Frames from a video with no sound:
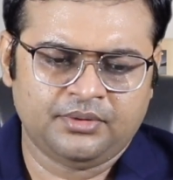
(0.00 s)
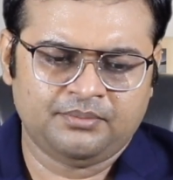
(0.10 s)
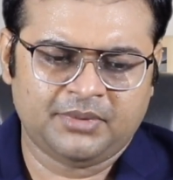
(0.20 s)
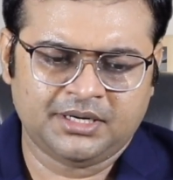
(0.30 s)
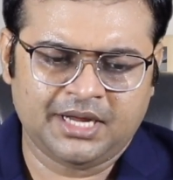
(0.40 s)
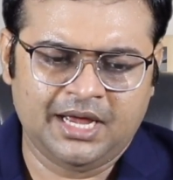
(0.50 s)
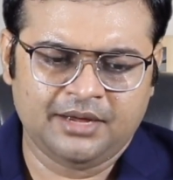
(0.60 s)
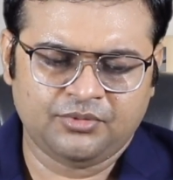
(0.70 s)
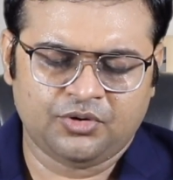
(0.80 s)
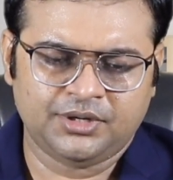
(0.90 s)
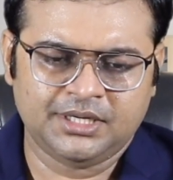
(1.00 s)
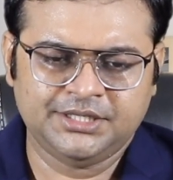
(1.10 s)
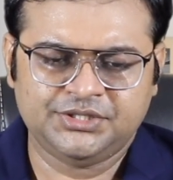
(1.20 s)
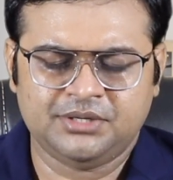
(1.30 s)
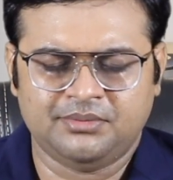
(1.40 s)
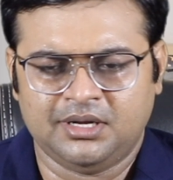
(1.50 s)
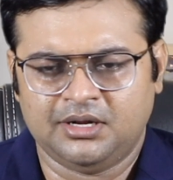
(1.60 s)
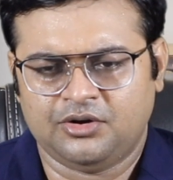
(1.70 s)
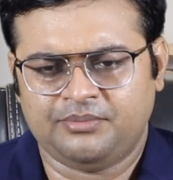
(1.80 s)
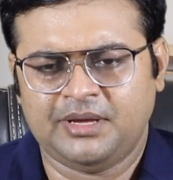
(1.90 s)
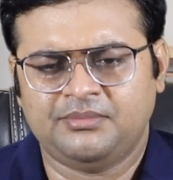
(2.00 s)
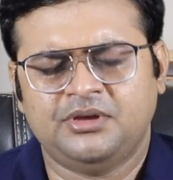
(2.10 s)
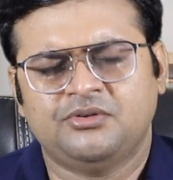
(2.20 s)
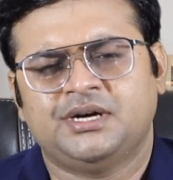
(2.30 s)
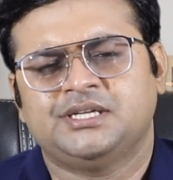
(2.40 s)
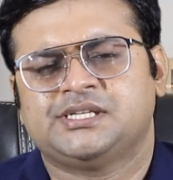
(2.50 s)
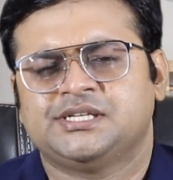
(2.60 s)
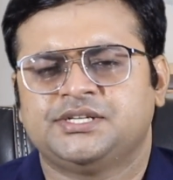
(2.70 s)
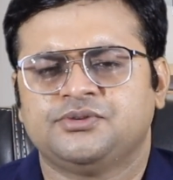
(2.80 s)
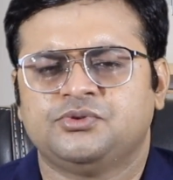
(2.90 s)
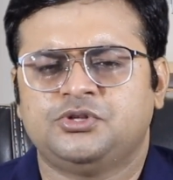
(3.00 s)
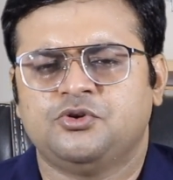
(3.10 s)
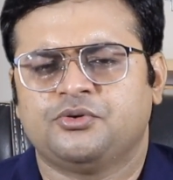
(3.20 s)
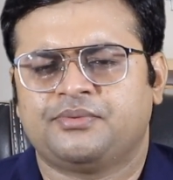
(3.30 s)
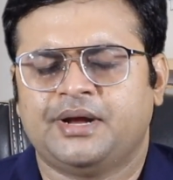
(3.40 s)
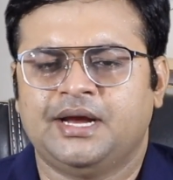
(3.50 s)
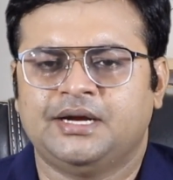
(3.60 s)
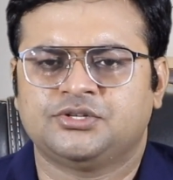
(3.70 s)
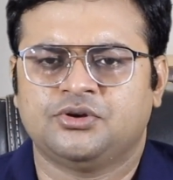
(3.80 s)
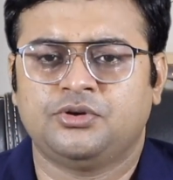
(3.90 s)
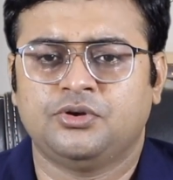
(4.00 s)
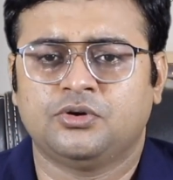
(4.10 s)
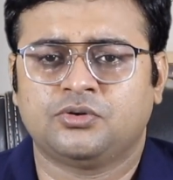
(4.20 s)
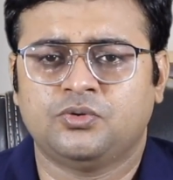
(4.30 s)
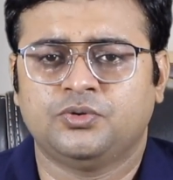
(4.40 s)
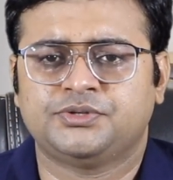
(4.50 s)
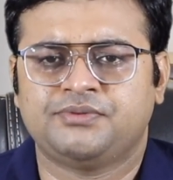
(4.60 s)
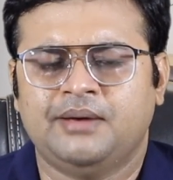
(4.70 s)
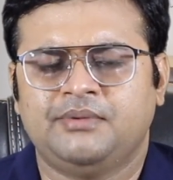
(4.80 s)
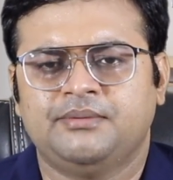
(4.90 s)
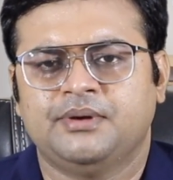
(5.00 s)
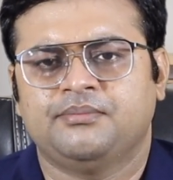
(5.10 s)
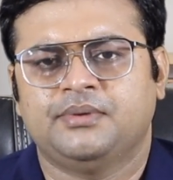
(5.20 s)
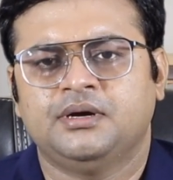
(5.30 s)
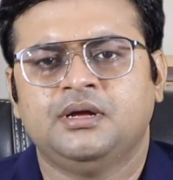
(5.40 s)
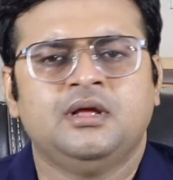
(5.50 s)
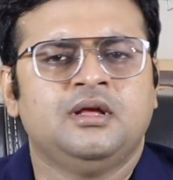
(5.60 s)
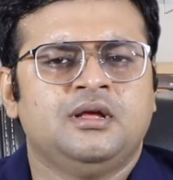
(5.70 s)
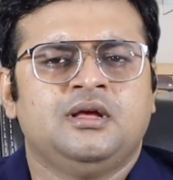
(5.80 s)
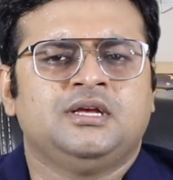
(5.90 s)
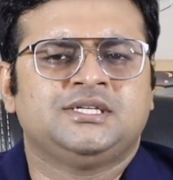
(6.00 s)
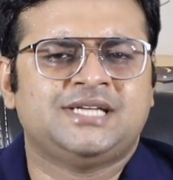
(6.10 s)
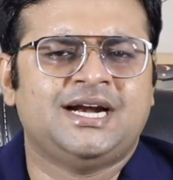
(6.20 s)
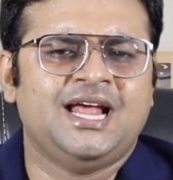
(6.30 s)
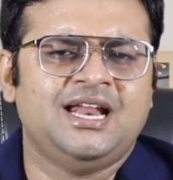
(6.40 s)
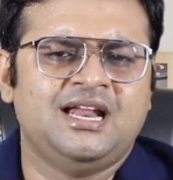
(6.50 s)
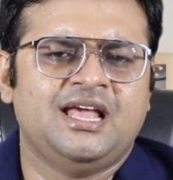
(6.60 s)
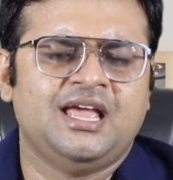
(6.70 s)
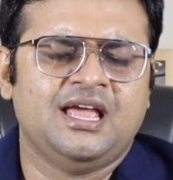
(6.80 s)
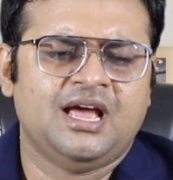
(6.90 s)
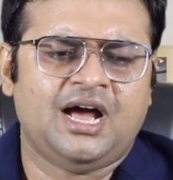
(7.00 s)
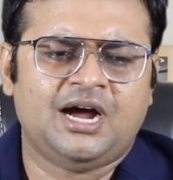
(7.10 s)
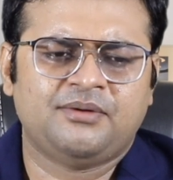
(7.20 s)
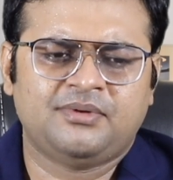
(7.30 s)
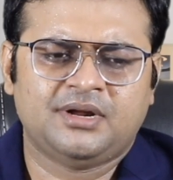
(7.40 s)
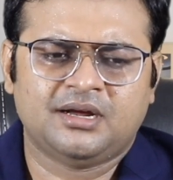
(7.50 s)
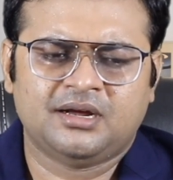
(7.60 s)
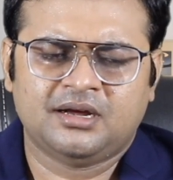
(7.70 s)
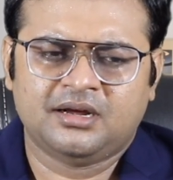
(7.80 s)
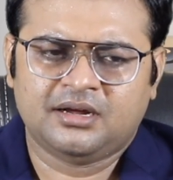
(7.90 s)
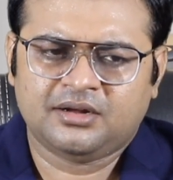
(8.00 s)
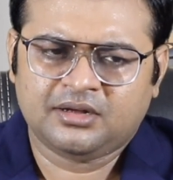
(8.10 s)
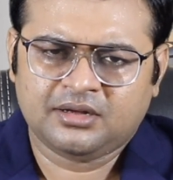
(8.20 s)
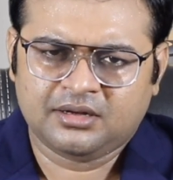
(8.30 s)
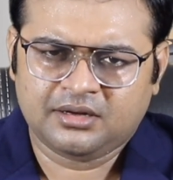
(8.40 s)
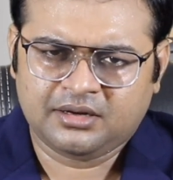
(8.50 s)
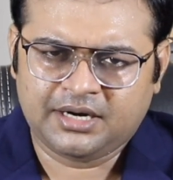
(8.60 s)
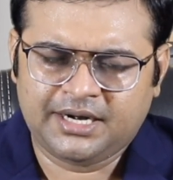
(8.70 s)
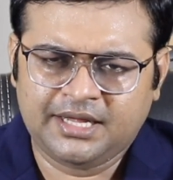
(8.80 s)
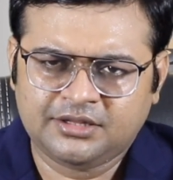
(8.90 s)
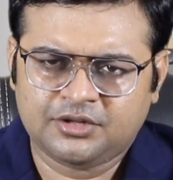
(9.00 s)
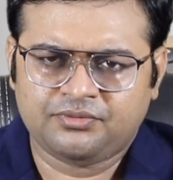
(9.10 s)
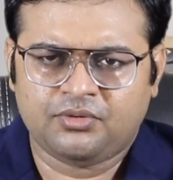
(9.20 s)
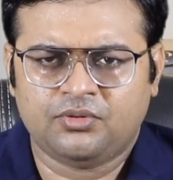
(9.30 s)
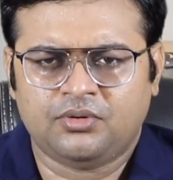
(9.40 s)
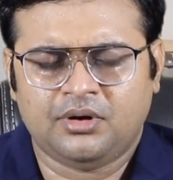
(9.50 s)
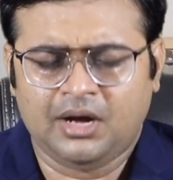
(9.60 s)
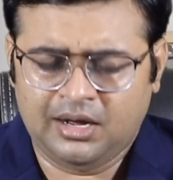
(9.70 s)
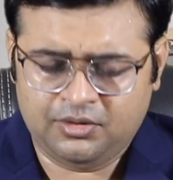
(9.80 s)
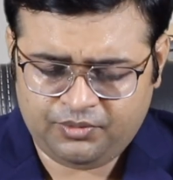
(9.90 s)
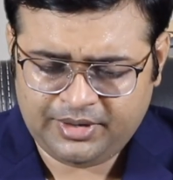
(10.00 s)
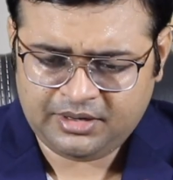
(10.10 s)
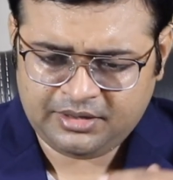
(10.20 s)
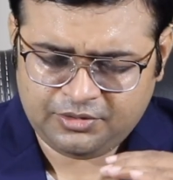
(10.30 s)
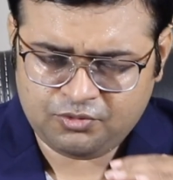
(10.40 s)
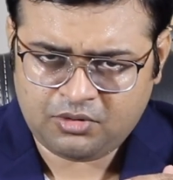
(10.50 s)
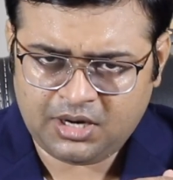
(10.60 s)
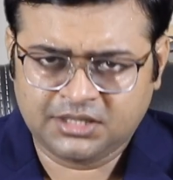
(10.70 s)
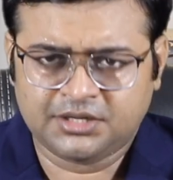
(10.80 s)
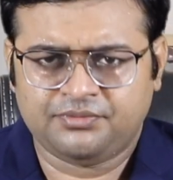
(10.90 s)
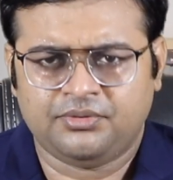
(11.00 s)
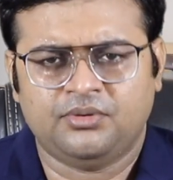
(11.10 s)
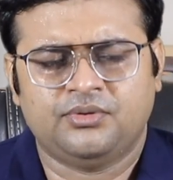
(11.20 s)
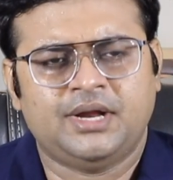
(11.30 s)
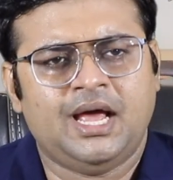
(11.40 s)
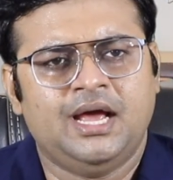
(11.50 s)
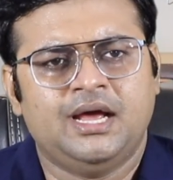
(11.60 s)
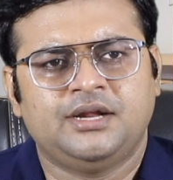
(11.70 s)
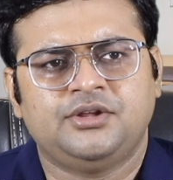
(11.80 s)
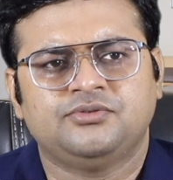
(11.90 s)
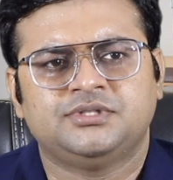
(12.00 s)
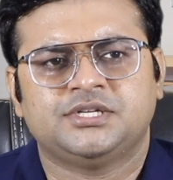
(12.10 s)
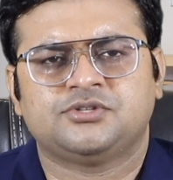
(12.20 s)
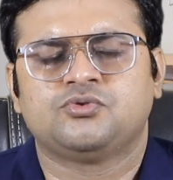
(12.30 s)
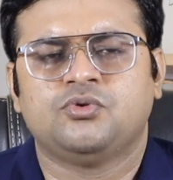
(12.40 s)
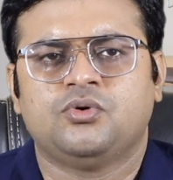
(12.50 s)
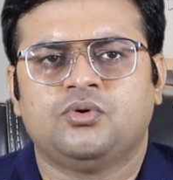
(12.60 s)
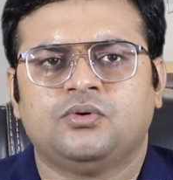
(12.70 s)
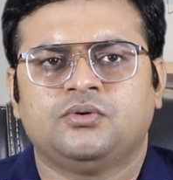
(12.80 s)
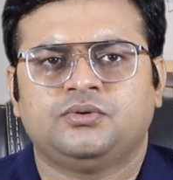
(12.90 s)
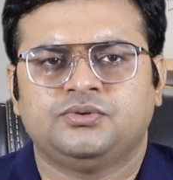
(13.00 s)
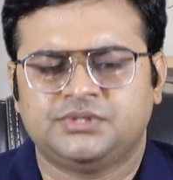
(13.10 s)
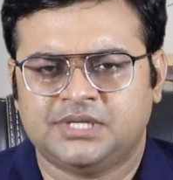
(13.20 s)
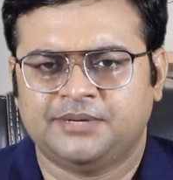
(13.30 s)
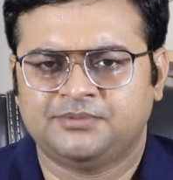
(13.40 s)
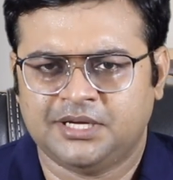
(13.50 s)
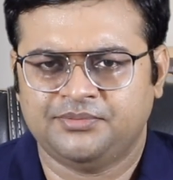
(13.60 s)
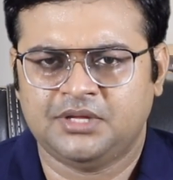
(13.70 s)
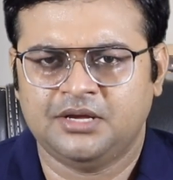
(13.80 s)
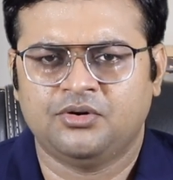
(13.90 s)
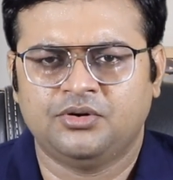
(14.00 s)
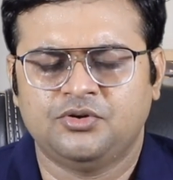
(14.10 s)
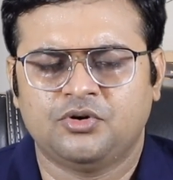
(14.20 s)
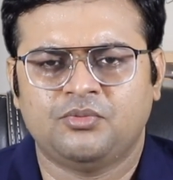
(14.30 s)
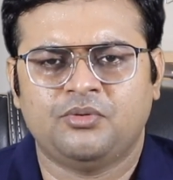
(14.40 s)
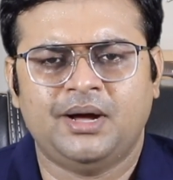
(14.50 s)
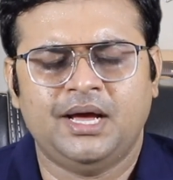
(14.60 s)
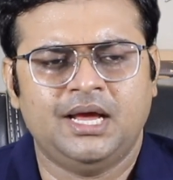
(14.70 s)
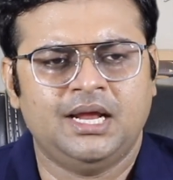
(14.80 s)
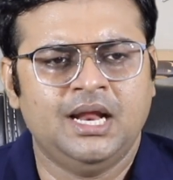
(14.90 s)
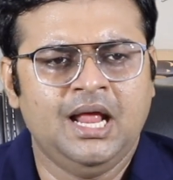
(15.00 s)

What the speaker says: but I am not eligible, or maybe you are discussing with your friends or your close family member. Suddenly, after cutting the phone, when you cut the phone and you just go to search something on your mobile